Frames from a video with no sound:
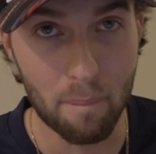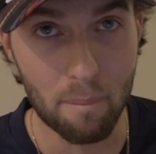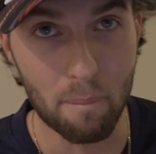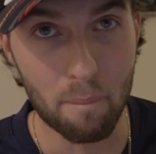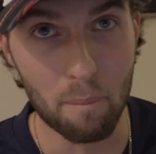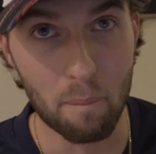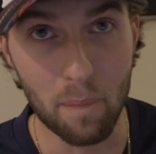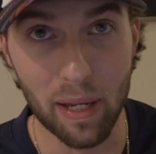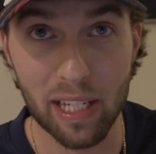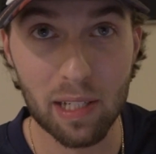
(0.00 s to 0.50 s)

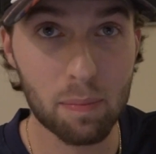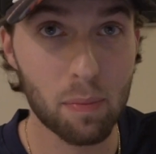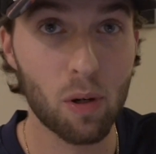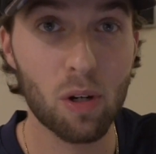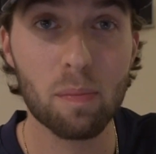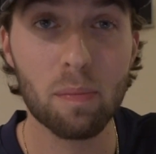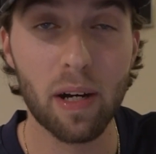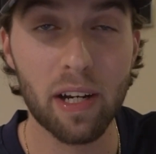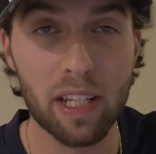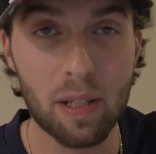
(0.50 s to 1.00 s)
make more
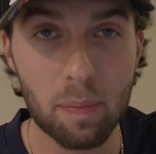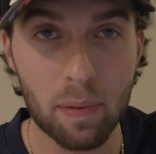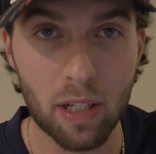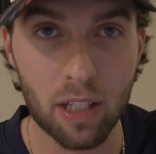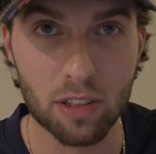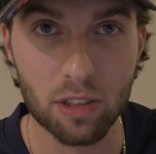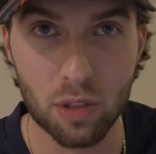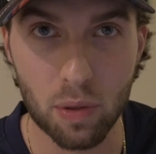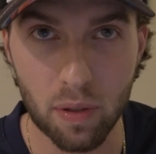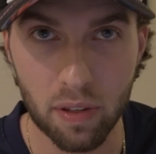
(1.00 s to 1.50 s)
money
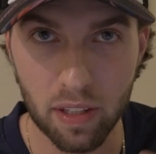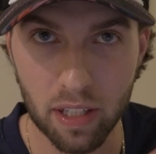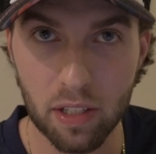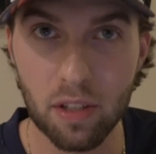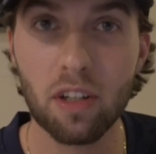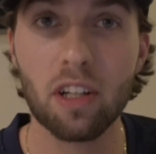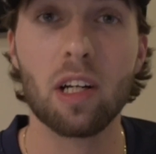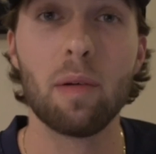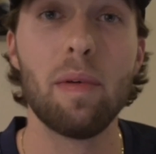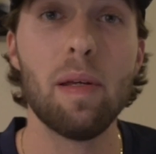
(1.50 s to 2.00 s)
because you think
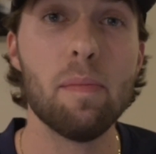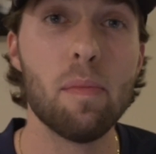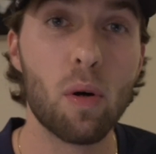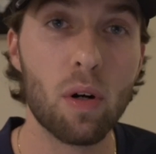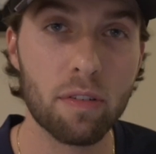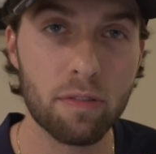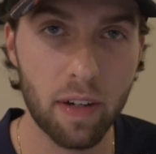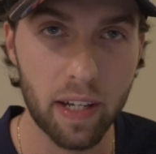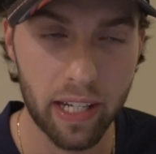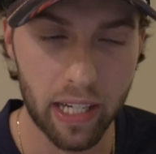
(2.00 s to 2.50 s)
you're going to be more
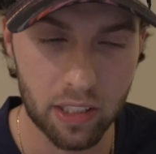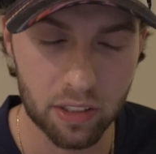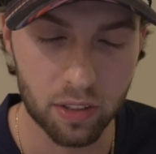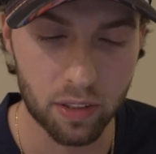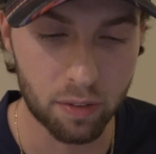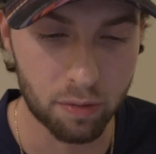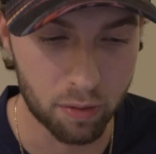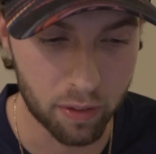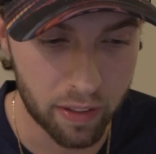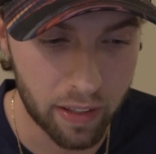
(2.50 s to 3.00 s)
financially
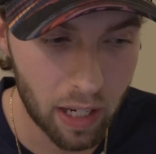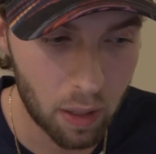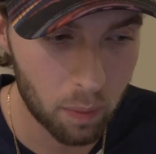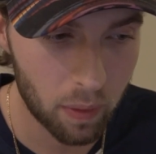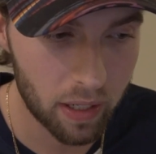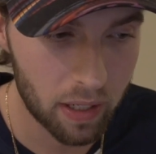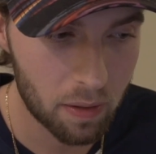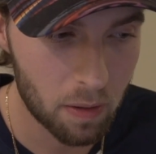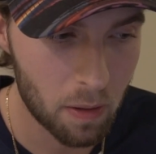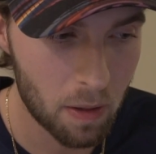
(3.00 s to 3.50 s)
free that
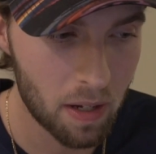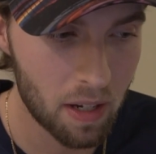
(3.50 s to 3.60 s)
way.